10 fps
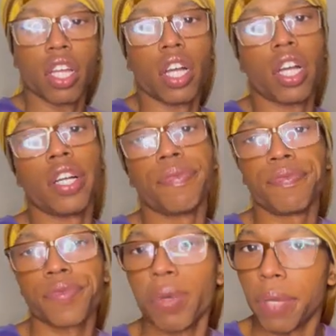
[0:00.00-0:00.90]
Um,
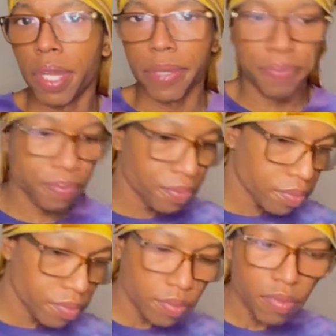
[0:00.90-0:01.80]
what up, y'all?
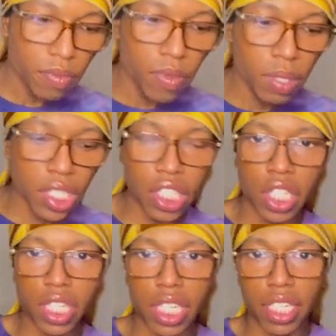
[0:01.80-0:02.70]
Are you trying
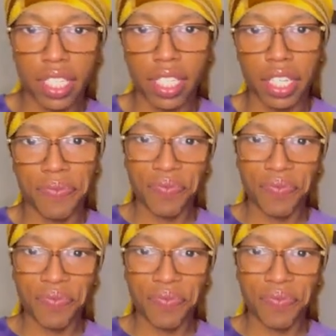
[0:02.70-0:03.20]
to suck this thing?